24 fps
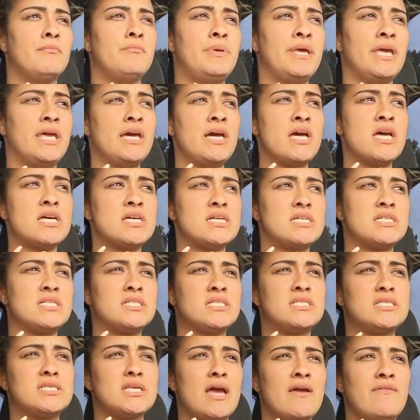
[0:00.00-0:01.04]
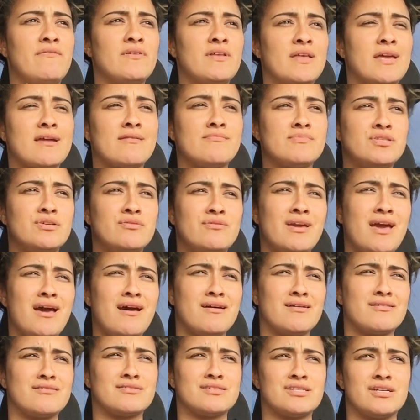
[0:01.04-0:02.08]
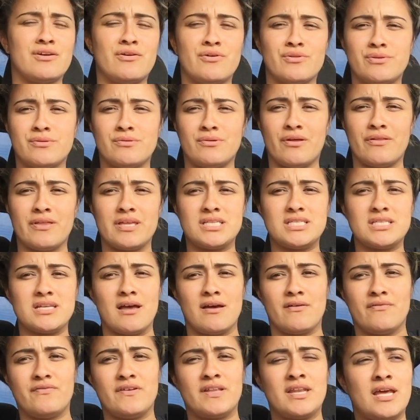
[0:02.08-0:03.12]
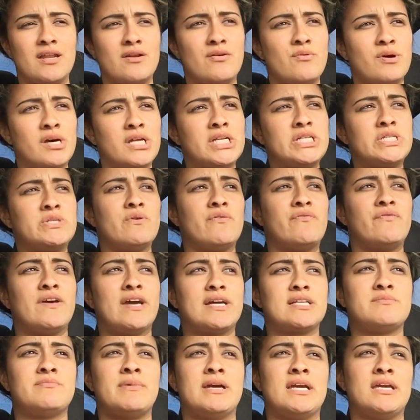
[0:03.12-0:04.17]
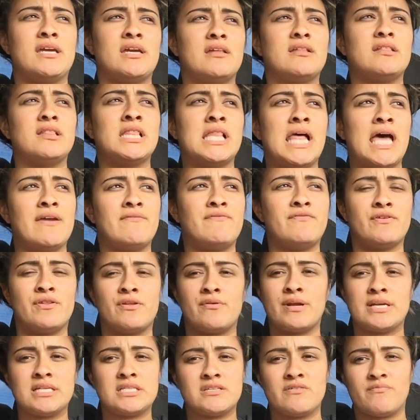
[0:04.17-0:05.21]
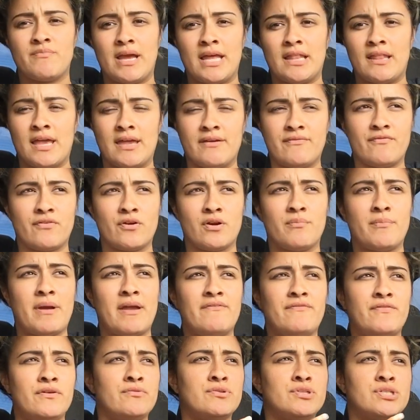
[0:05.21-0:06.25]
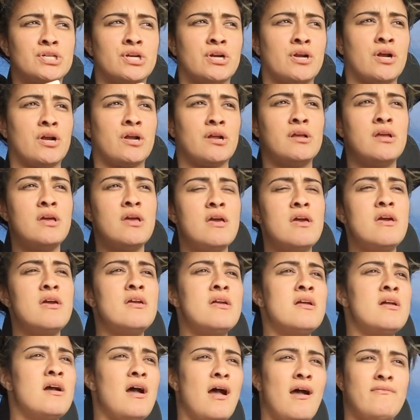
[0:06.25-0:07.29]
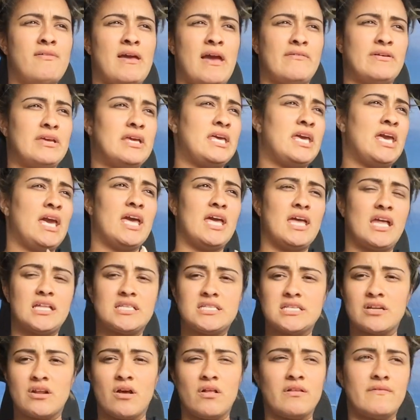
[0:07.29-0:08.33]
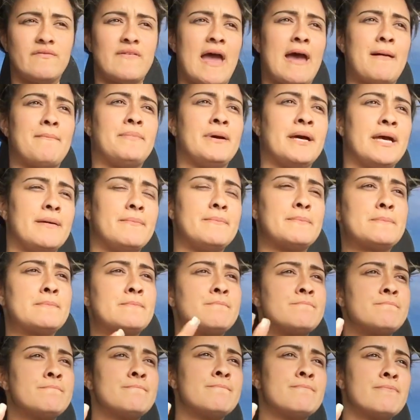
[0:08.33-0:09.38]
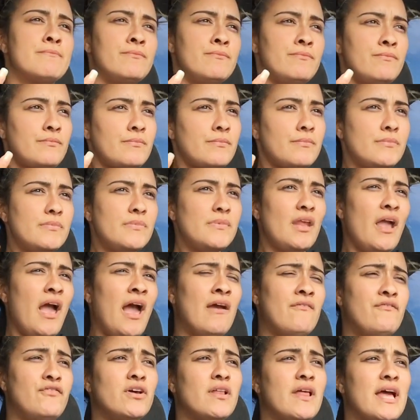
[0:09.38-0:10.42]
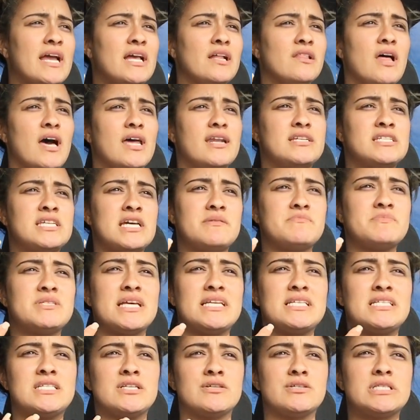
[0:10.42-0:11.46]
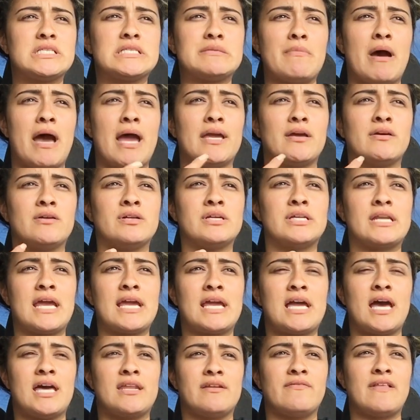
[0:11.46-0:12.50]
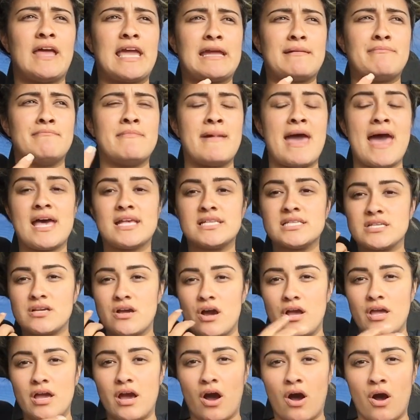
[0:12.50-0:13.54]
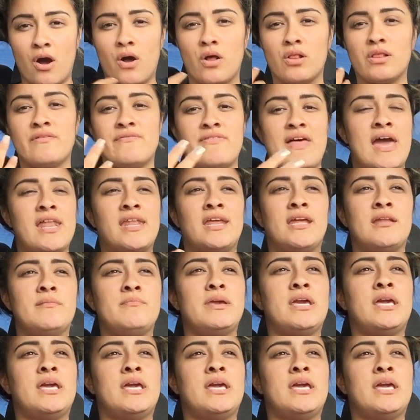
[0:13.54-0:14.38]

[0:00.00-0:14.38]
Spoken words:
Because I feel like I'm too young to go through all this stuff and I don't want it to affect my life for the rest of my life or my future of having kids and all of that. But I feel like a lot of times I still smile and I kind of like mask all of that in